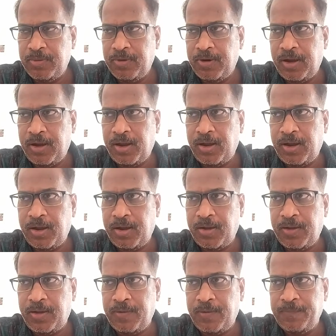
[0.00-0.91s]

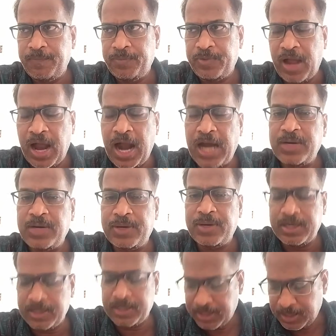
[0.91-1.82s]
hard
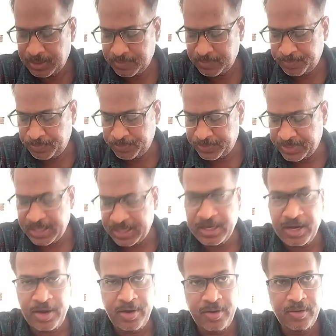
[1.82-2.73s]
work, they
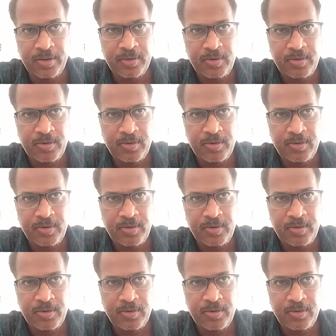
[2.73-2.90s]
need